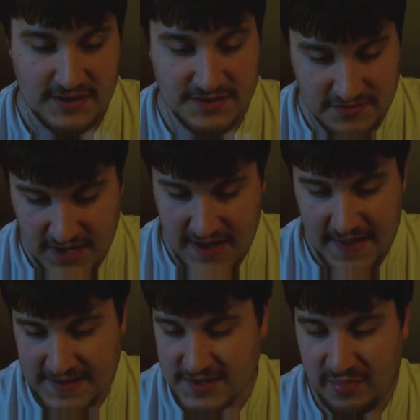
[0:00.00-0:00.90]
So yeah,
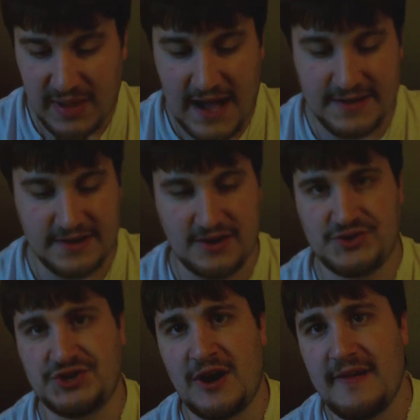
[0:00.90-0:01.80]
that's the plot in a
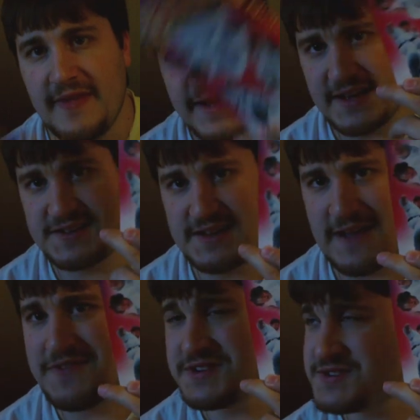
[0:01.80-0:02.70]
nutshell. And like I
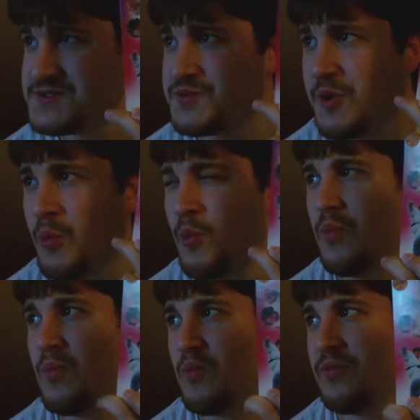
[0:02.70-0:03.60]
said, this is the
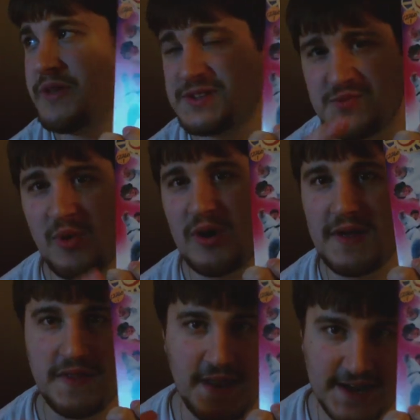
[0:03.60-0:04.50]
this one
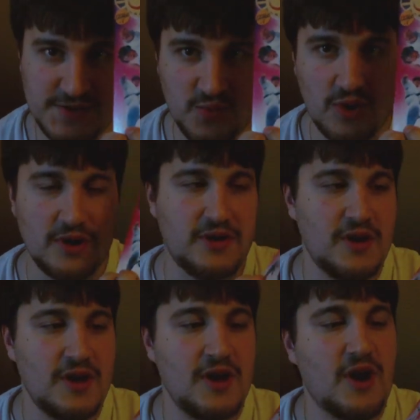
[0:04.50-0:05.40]
and the next one
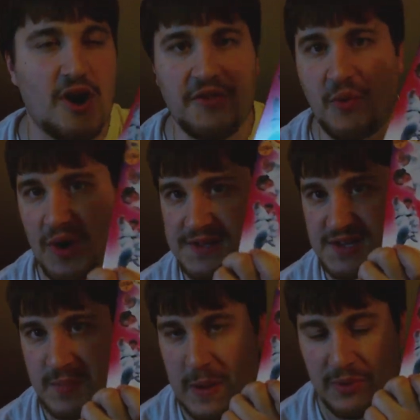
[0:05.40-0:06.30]
are the ones
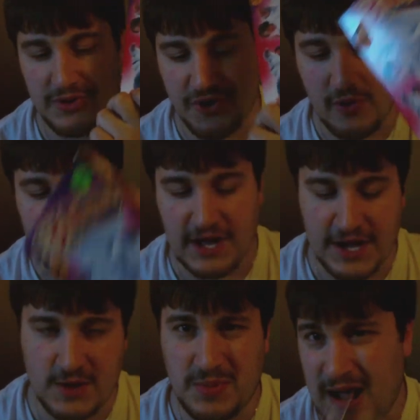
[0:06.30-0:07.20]
that people don't like,